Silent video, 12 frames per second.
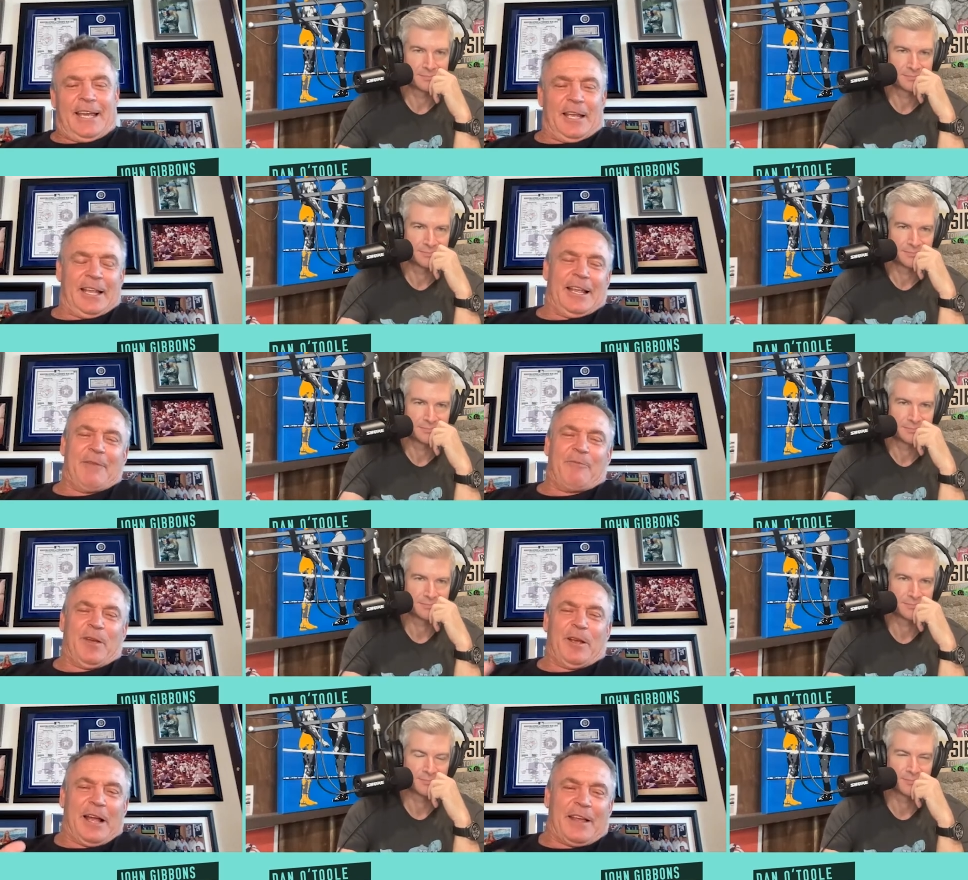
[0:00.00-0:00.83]

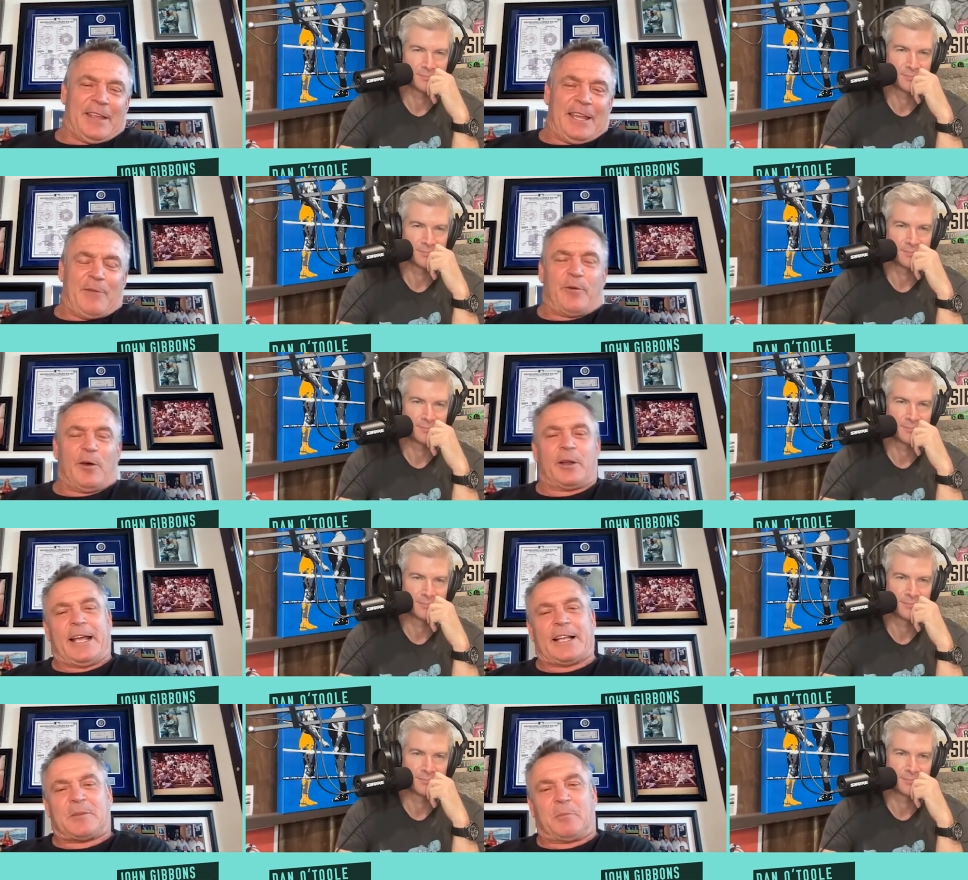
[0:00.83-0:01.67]
Speaker 1: I think he felt
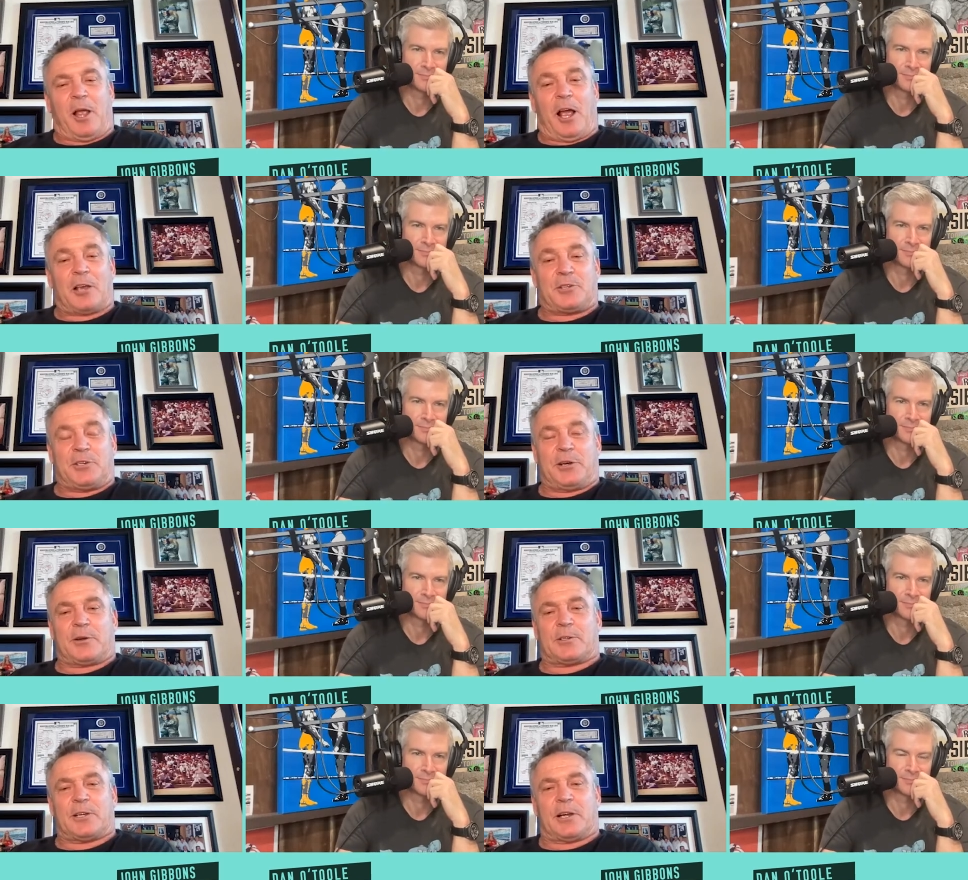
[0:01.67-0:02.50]
he had some lost
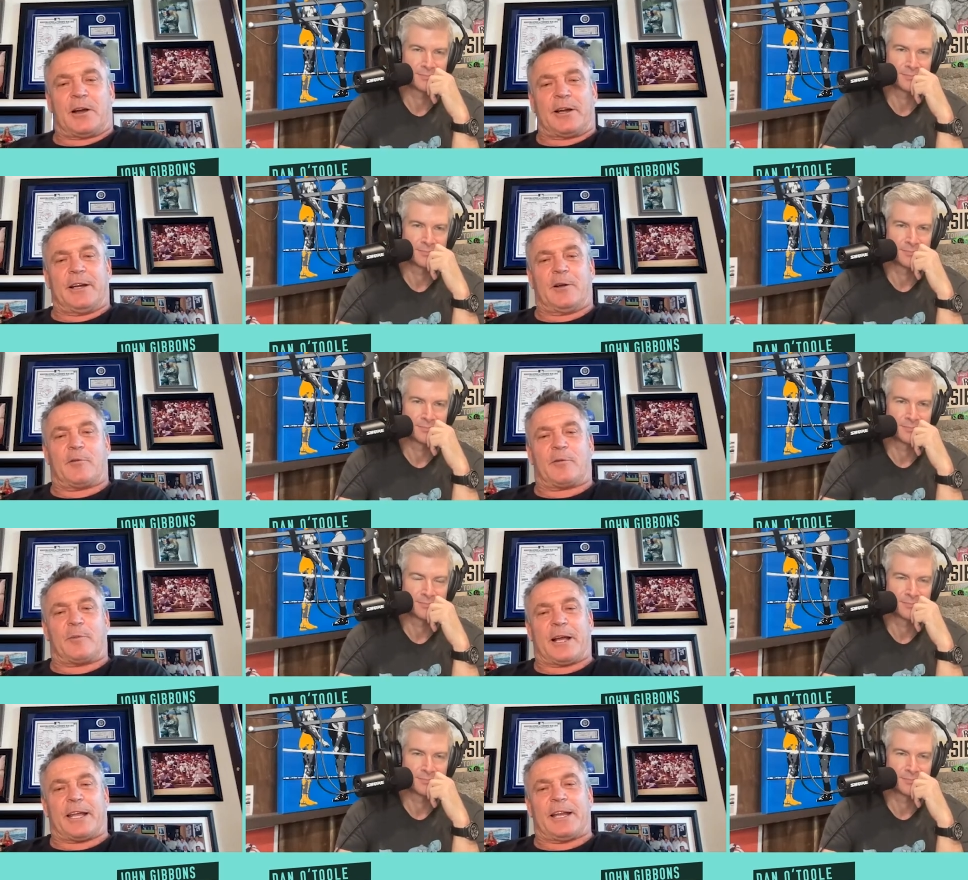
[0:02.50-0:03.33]
years there, you know,
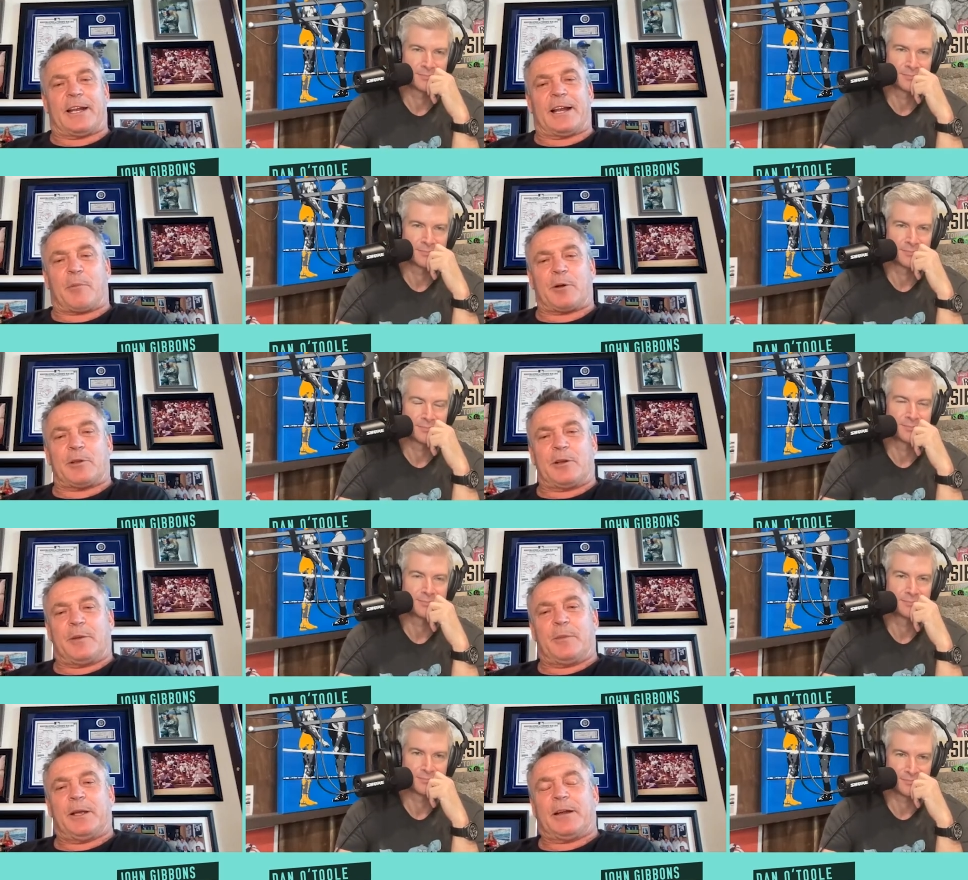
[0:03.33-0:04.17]
from not getting an
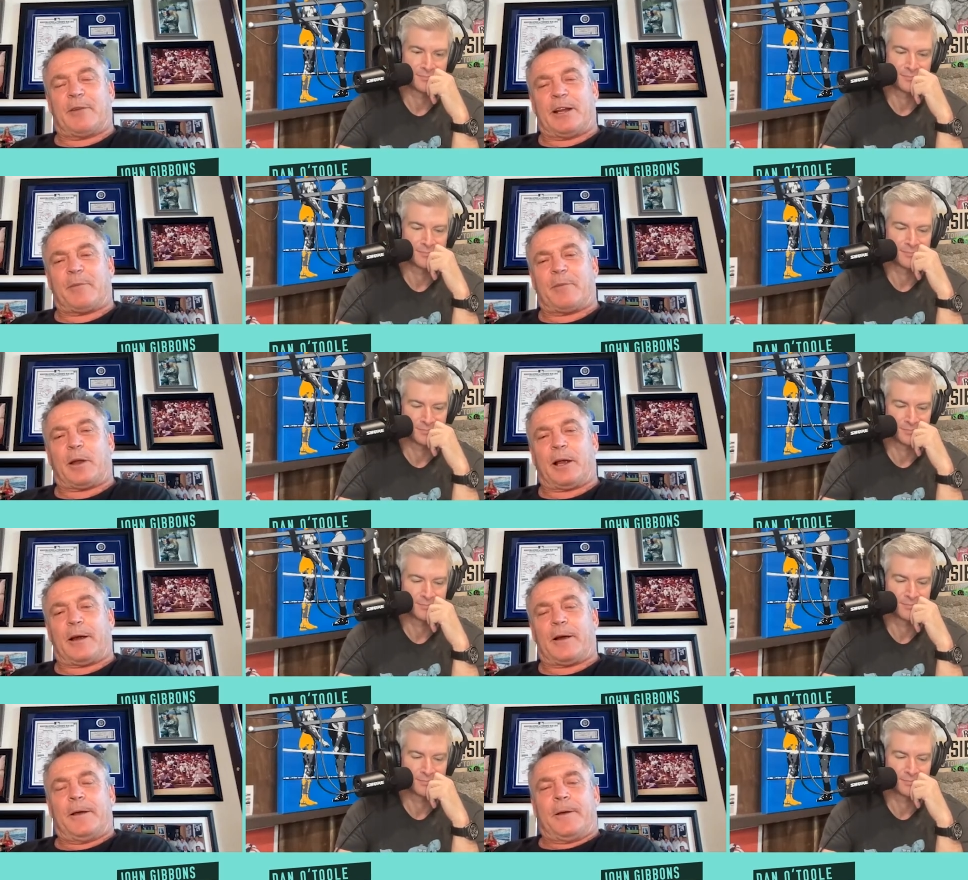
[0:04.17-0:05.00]
opportunity to be an everyday
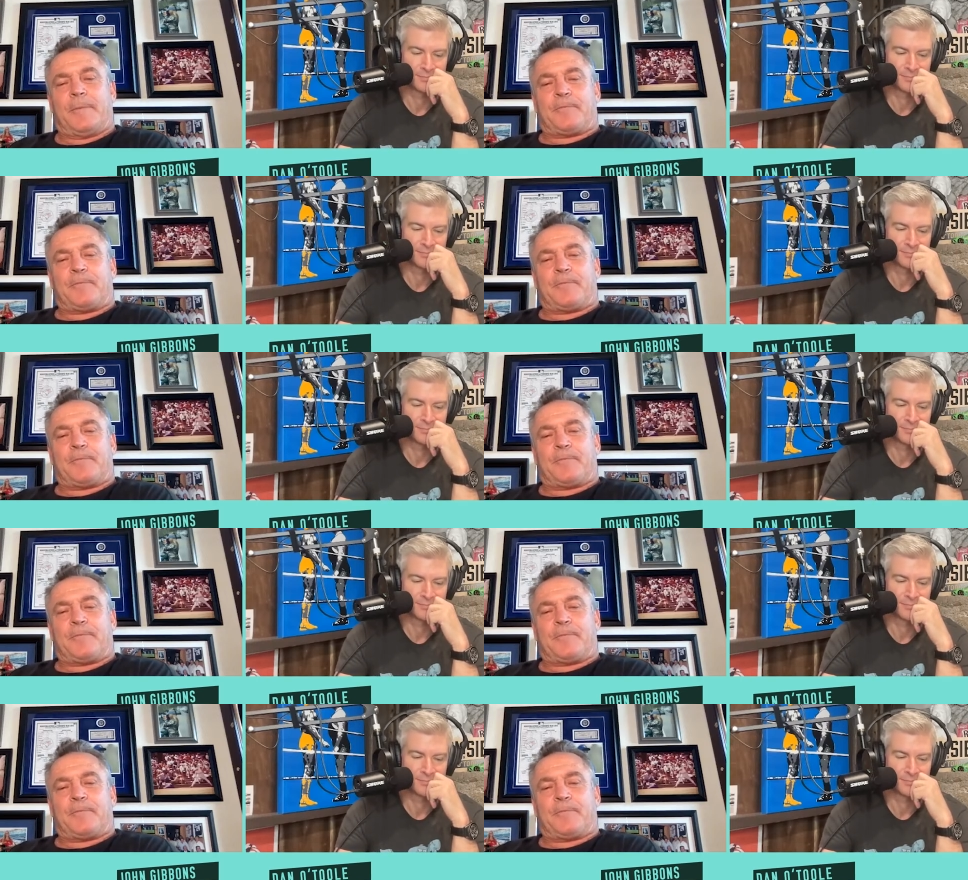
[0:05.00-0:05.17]
player.